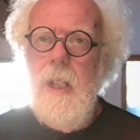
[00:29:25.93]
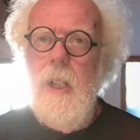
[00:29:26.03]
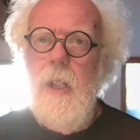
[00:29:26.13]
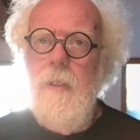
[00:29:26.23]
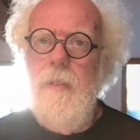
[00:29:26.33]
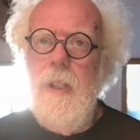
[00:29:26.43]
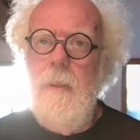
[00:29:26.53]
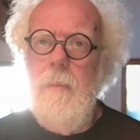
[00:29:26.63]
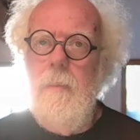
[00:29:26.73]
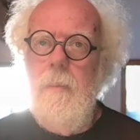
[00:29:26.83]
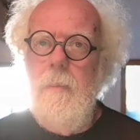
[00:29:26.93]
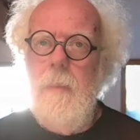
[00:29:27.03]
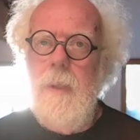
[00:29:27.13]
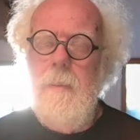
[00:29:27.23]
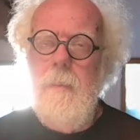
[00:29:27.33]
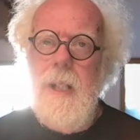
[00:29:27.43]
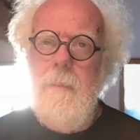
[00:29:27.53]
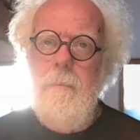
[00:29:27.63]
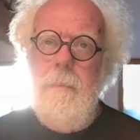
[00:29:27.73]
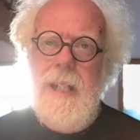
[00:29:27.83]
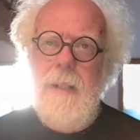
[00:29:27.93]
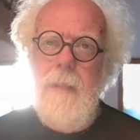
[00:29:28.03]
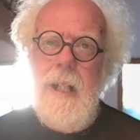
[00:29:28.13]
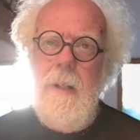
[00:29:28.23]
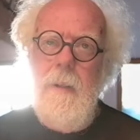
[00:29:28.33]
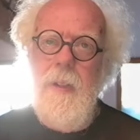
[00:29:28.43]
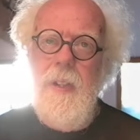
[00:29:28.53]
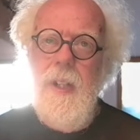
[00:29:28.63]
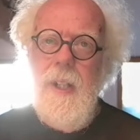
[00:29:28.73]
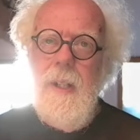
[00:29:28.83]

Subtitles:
over my big mouth